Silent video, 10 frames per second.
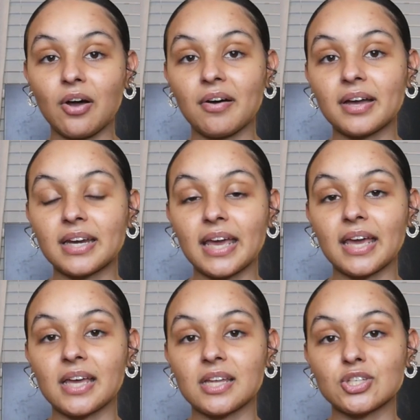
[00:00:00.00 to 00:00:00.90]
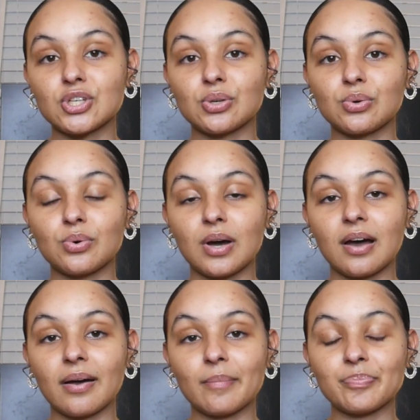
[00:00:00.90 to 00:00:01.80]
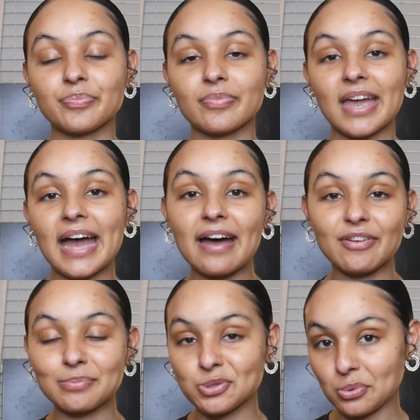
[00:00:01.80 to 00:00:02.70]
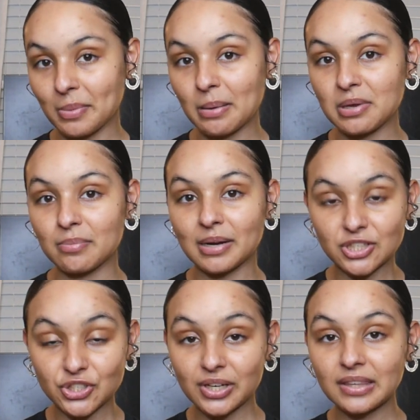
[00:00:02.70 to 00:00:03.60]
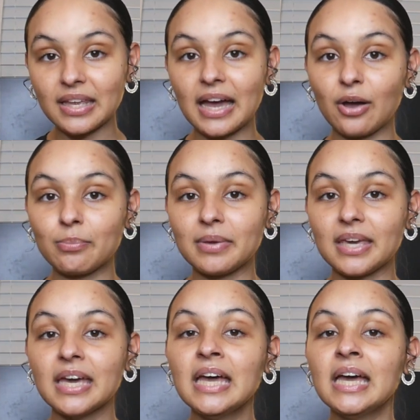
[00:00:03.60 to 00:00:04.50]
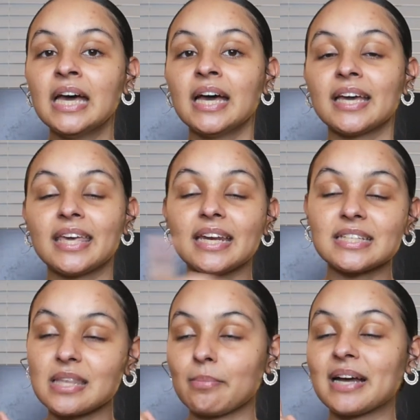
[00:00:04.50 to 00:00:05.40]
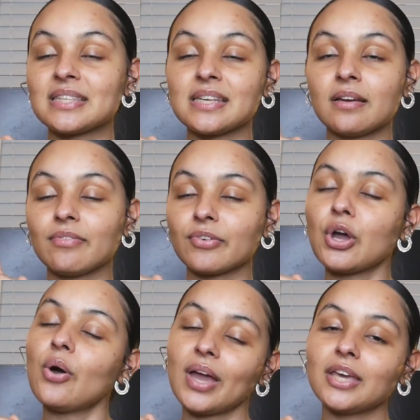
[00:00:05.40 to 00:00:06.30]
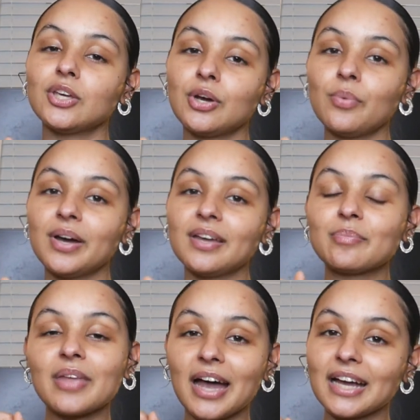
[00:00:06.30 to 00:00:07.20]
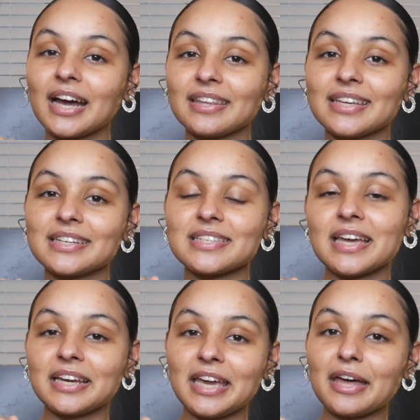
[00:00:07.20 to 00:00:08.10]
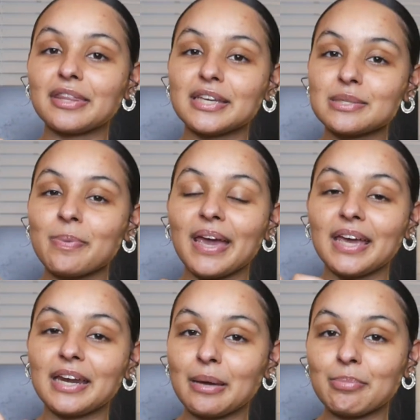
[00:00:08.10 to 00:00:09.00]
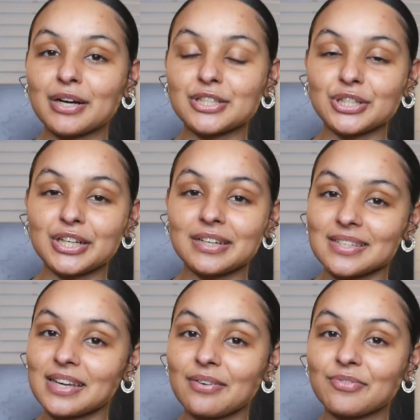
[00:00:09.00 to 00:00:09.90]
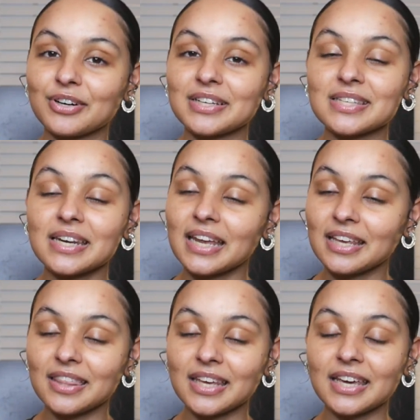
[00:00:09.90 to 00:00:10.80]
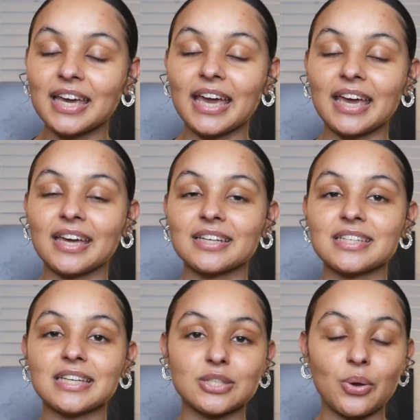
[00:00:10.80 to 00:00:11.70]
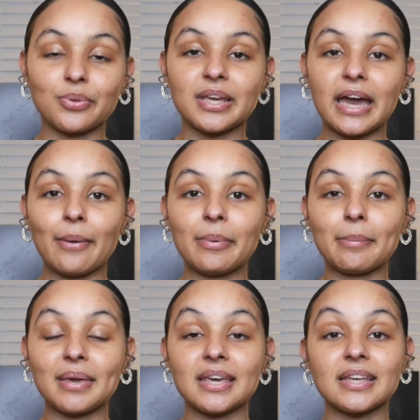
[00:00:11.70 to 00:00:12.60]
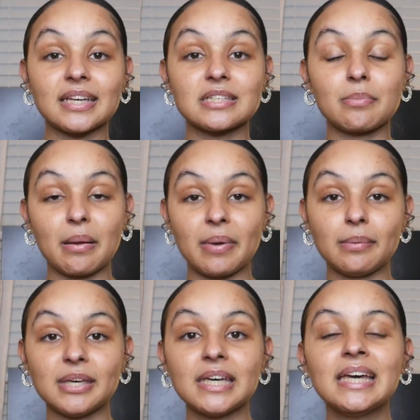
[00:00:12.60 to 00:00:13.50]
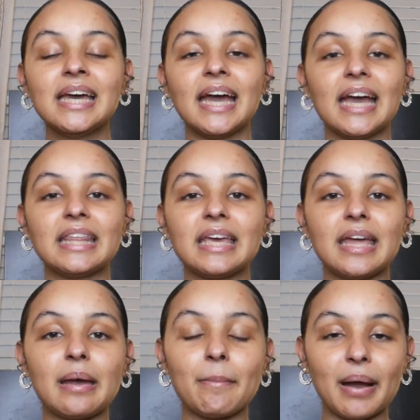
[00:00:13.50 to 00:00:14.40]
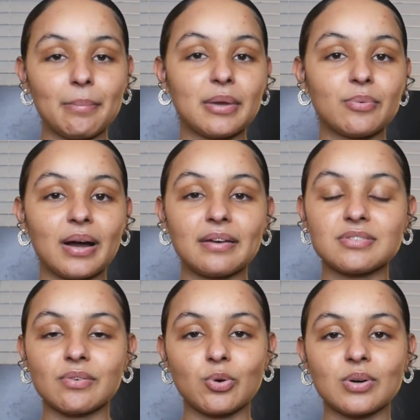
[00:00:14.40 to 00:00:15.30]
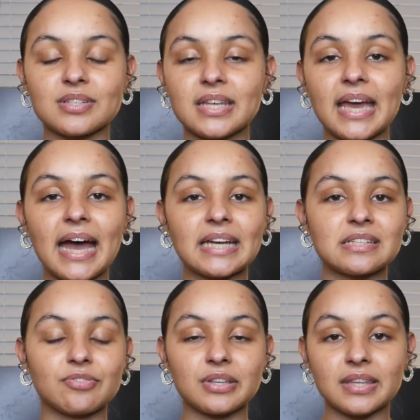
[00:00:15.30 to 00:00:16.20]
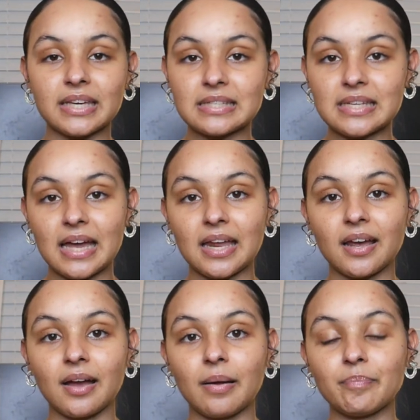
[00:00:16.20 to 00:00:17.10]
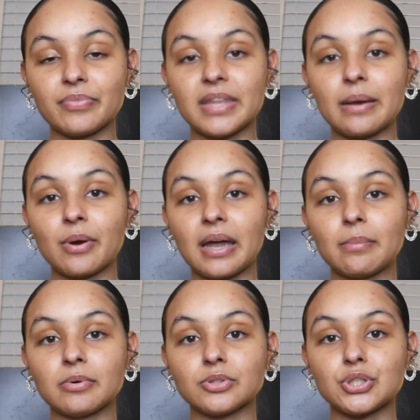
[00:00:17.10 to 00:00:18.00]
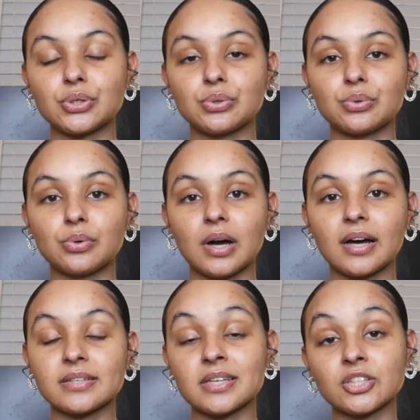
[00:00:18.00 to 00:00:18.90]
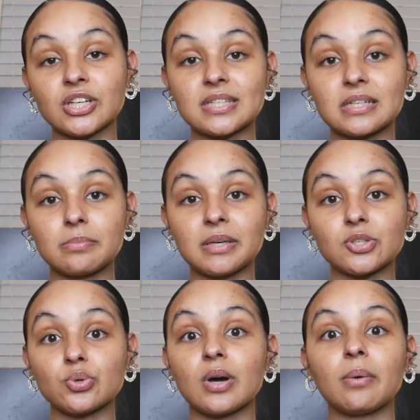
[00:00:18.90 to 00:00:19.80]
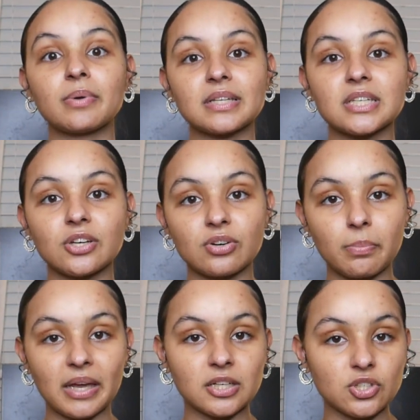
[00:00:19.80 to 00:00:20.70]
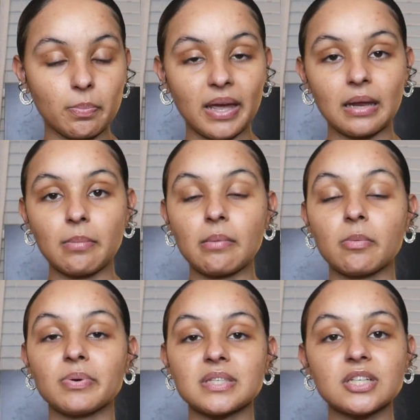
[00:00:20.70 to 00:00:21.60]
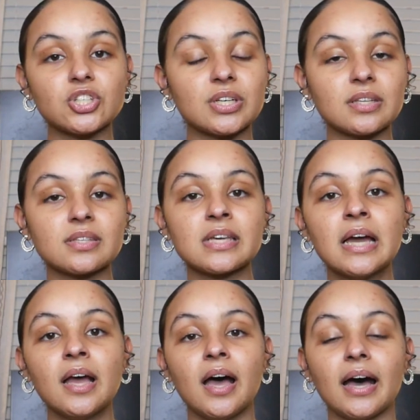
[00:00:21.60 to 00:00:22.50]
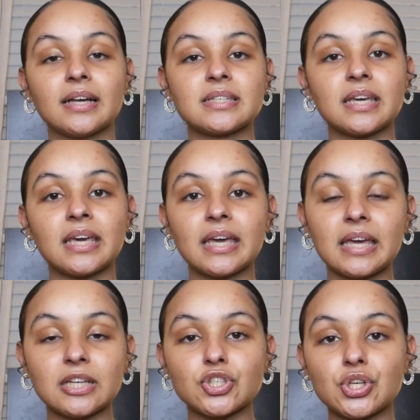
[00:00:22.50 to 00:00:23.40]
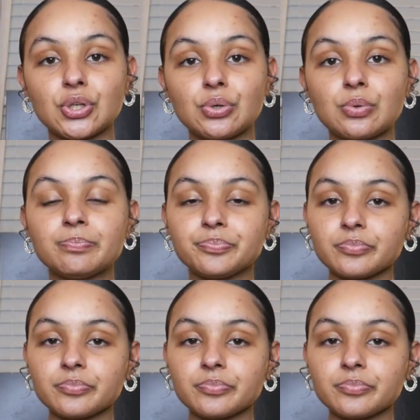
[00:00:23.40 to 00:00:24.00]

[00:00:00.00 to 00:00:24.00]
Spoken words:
on and to have him to remind me of my strength, help me get into the mindset of, okay, you know what? I got this. And yeah, this pain and pressure and discomfort isn't anything. And it's only helping me get to my baby. And then my midwives, of course, they had different things that they were able to suggest to me to help continue to manage the pain. Maybe positions to get into,